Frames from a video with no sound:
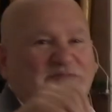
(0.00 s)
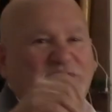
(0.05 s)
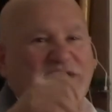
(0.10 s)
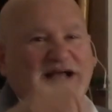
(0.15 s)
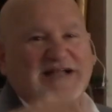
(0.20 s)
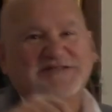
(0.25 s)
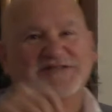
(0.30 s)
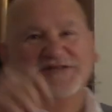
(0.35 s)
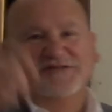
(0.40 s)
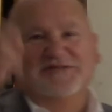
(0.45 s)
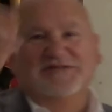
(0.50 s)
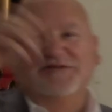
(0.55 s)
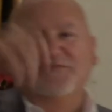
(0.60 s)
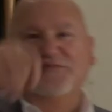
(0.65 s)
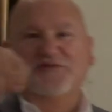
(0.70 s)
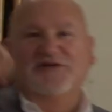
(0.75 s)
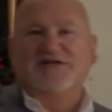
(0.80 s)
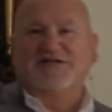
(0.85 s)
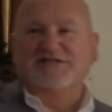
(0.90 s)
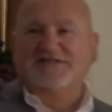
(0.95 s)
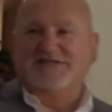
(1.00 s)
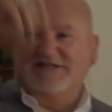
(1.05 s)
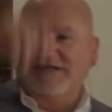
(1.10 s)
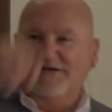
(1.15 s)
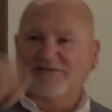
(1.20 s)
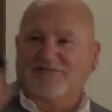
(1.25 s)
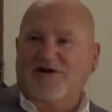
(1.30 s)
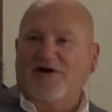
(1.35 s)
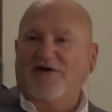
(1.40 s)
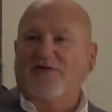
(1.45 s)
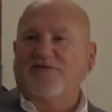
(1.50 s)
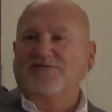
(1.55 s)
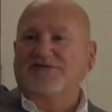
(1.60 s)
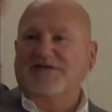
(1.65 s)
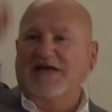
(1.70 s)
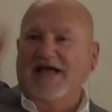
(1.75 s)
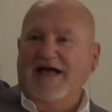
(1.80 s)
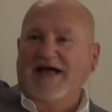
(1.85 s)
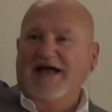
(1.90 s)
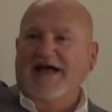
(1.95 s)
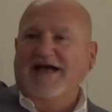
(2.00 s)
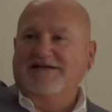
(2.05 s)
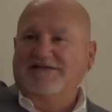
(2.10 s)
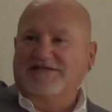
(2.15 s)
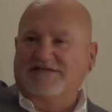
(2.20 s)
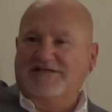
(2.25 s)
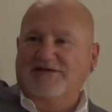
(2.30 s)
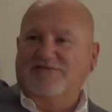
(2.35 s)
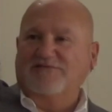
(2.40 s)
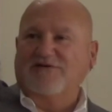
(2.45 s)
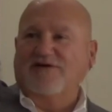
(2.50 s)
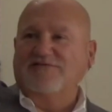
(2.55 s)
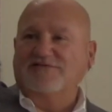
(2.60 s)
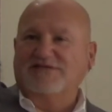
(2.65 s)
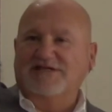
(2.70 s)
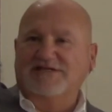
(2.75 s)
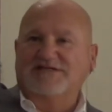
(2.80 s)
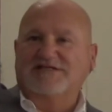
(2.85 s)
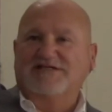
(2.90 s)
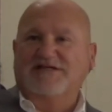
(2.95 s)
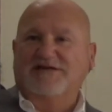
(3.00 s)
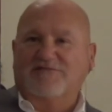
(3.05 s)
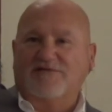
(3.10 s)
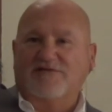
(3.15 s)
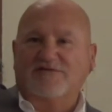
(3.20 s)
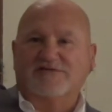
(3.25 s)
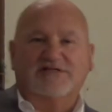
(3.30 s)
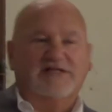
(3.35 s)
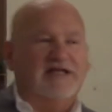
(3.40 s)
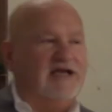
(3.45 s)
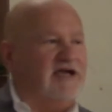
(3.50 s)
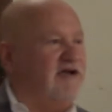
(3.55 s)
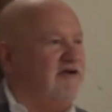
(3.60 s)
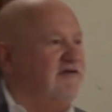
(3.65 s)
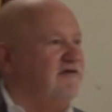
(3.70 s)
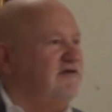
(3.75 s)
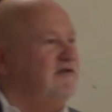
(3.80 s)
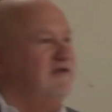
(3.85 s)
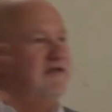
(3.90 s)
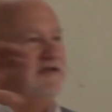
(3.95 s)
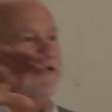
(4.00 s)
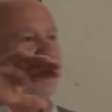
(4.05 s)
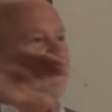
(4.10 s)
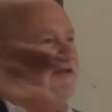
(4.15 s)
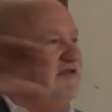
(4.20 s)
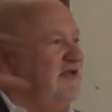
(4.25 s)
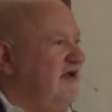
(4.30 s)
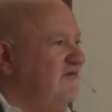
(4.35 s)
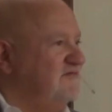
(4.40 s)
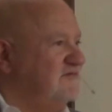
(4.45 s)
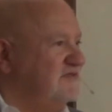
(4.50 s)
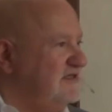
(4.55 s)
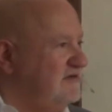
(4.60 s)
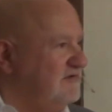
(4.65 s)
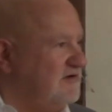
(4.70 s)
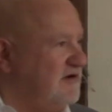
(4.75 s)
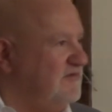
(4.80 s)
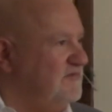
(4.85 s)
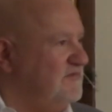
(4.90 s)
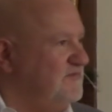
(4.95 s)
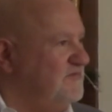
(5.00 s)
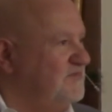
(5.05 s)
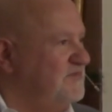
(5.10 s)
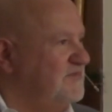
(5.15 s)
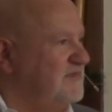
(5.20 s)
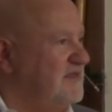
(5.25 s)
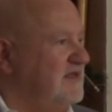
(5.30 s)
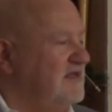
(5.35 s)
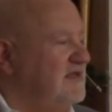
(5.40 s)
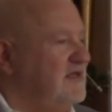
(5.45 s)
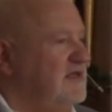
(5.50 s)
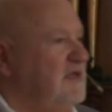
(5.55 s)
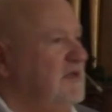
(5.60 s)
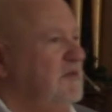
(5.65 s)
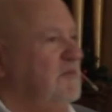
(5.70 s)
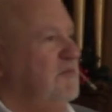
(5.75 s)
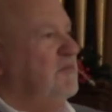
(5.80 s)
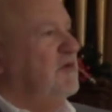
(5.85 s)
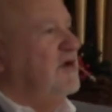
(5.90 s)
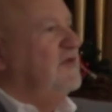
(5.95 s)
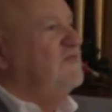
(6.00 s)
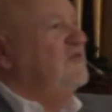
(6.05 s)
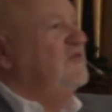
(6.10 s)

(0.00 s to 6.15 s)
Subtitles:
pencil and you put zeros, zeros and zeros there, you'd have zeros. But if